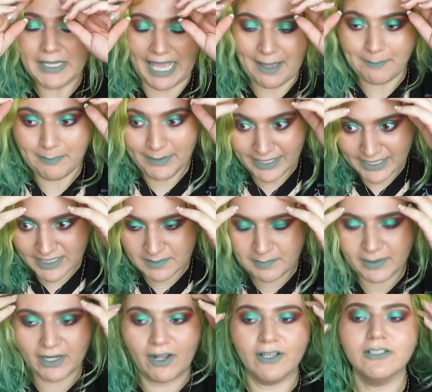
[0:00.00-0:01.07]
well, yeah, beats,
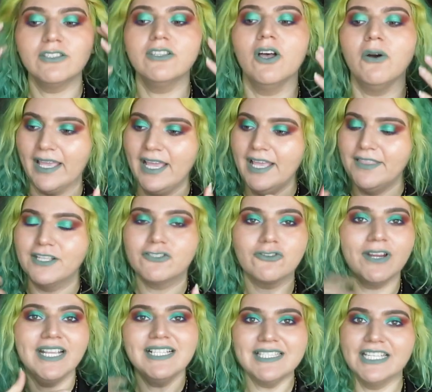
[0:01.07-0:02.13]
but also the
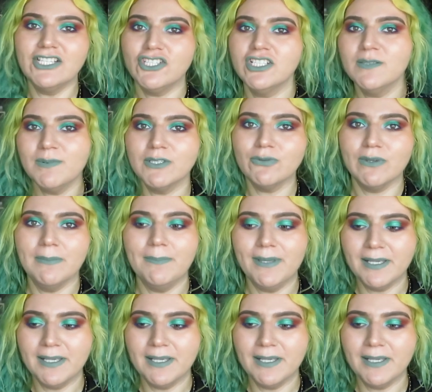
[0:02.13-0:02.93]
transitions between